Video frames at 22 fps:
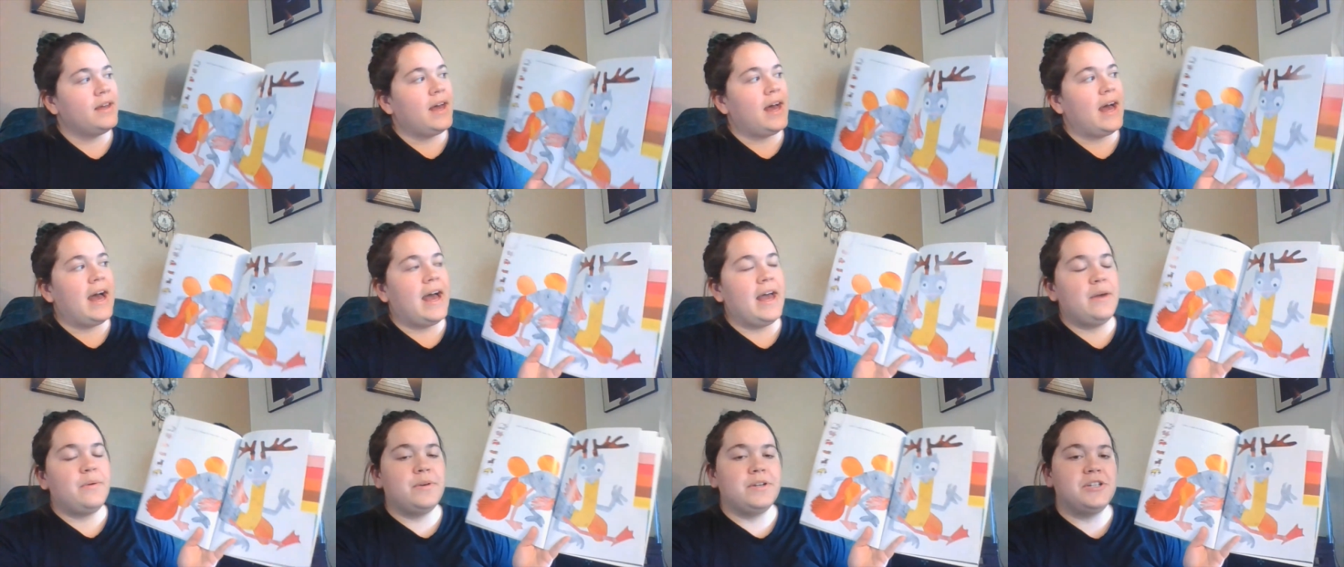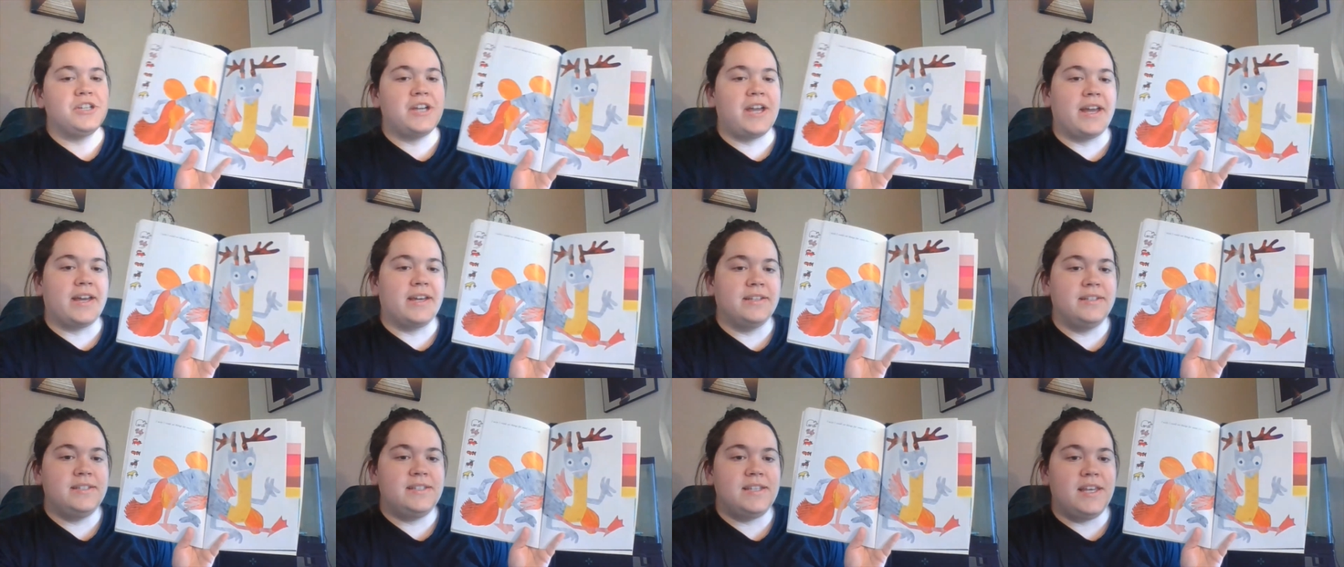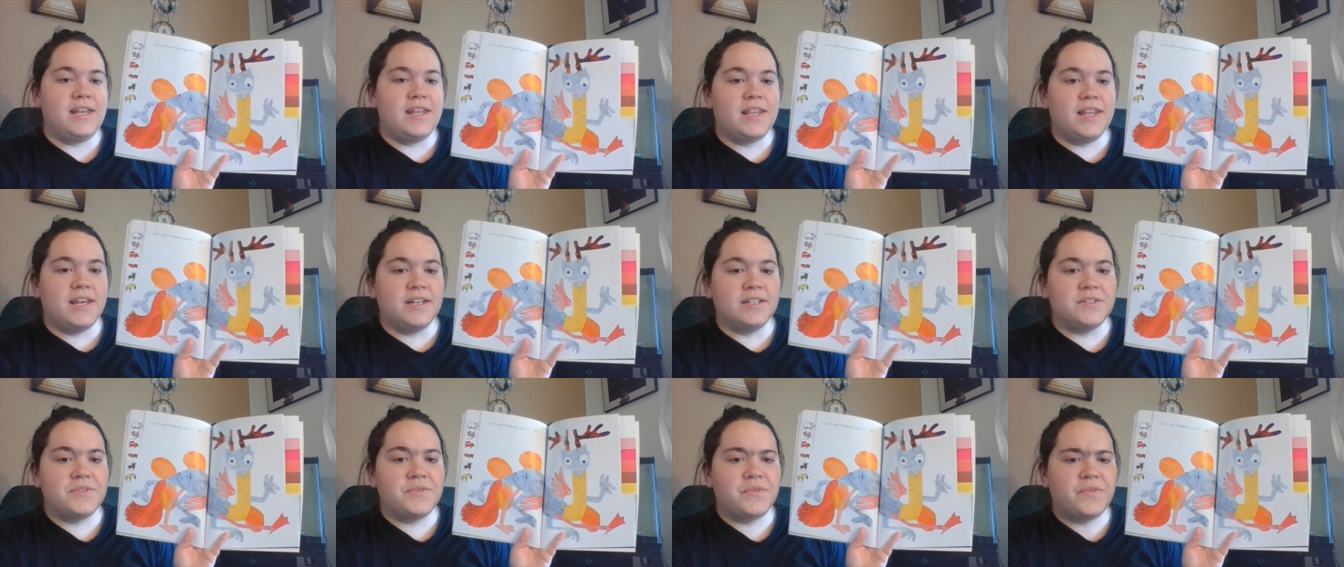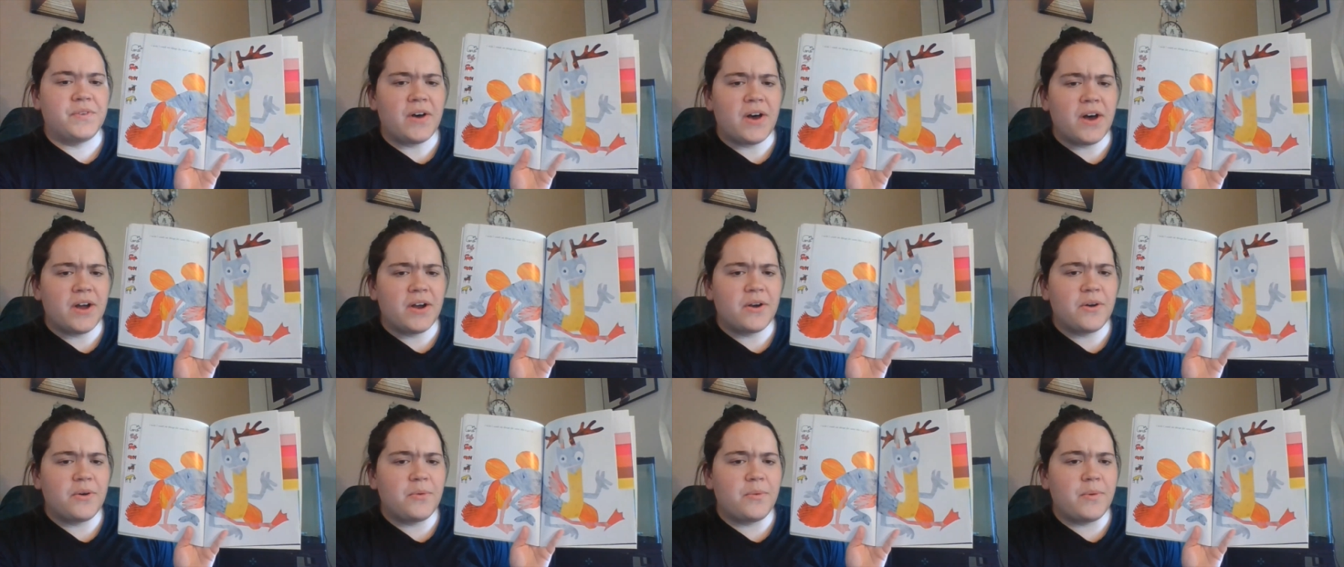I wish I could see things
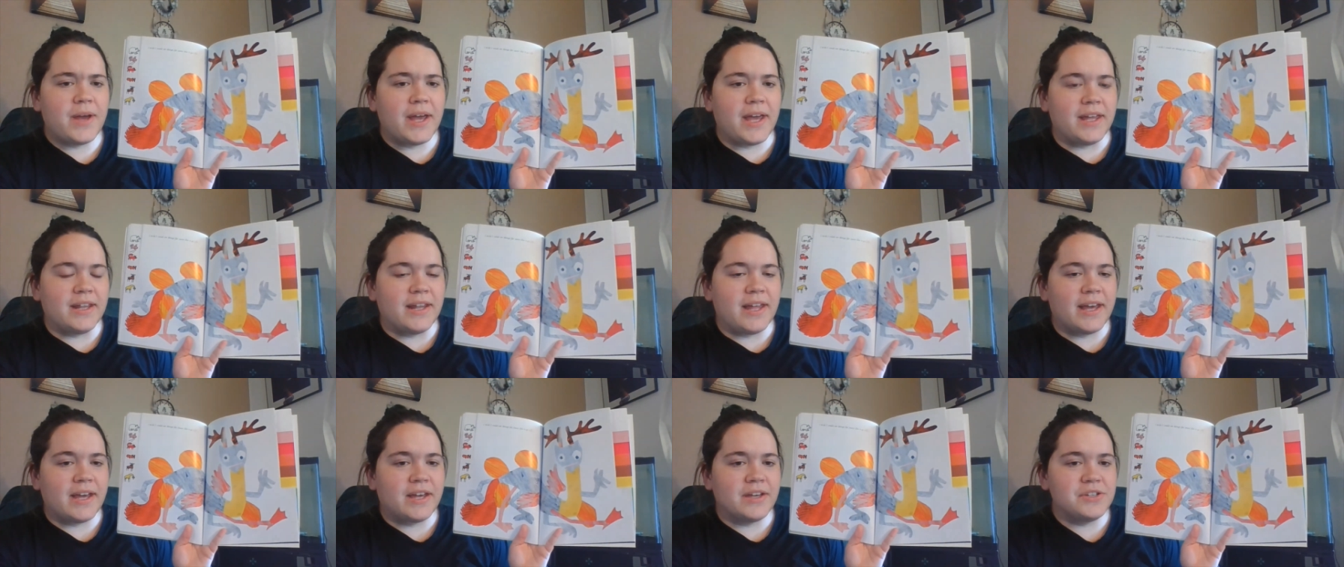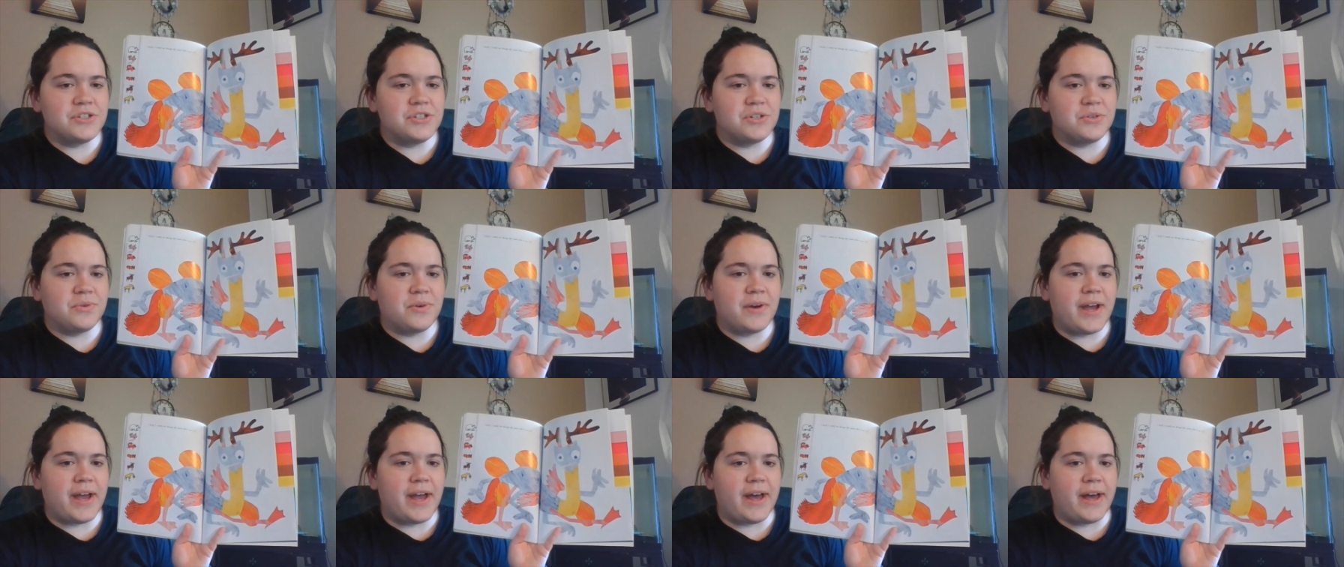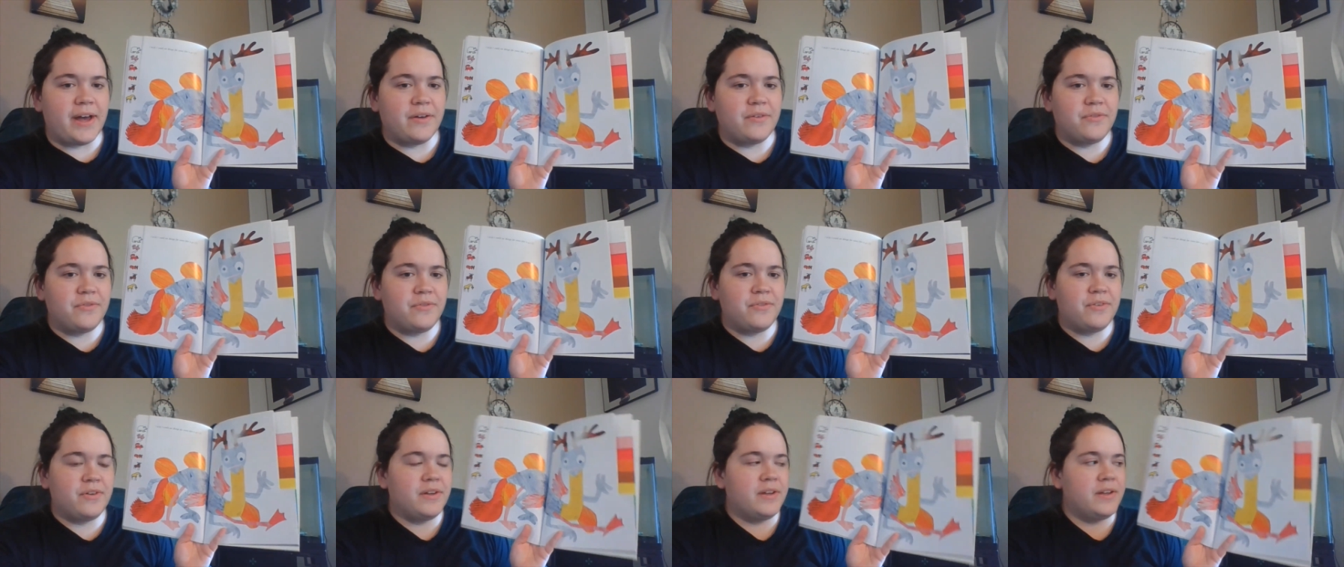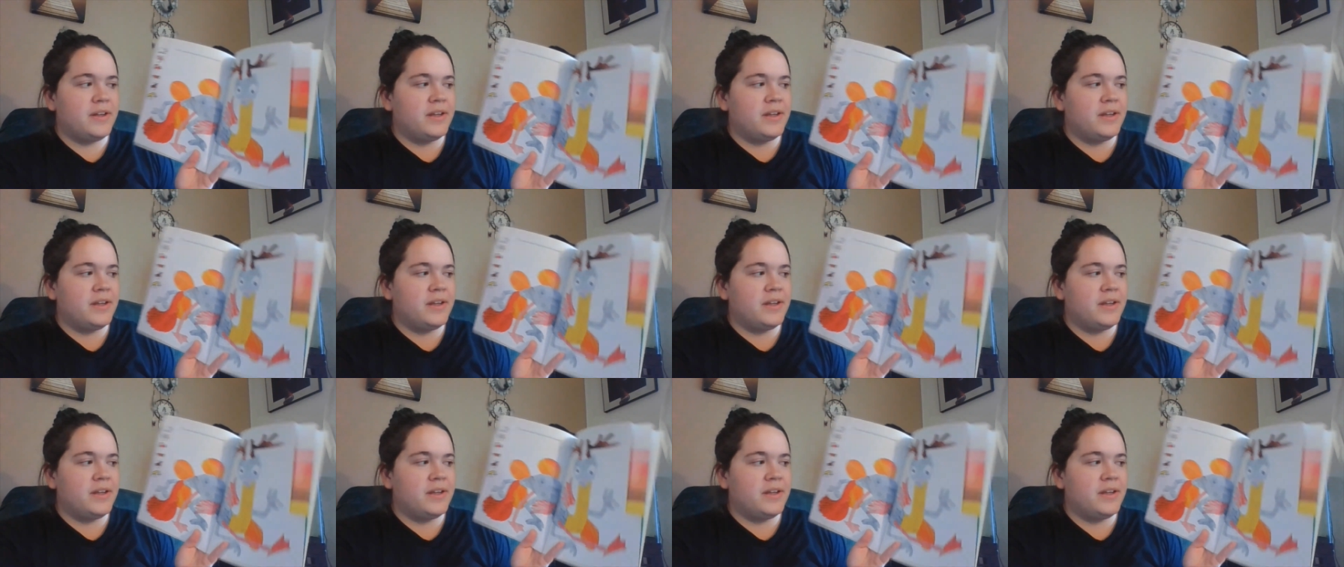far away like a giraffe.